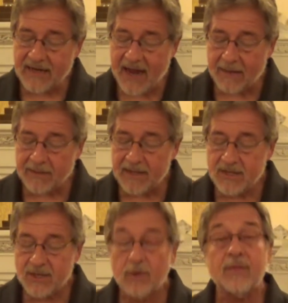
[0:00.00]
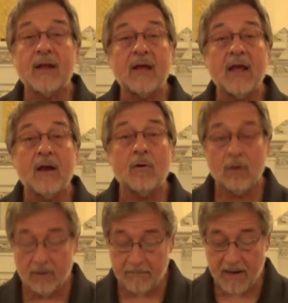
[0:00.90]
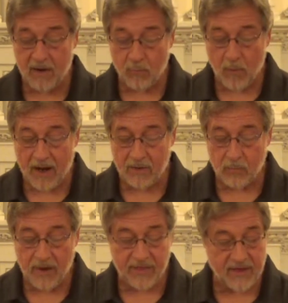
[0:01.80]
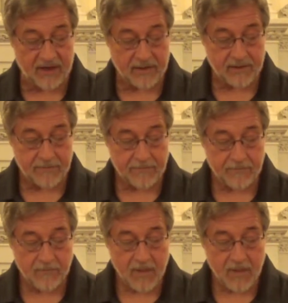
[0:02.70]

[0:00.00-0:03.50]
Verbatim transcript: tablets so that a herald may run with it.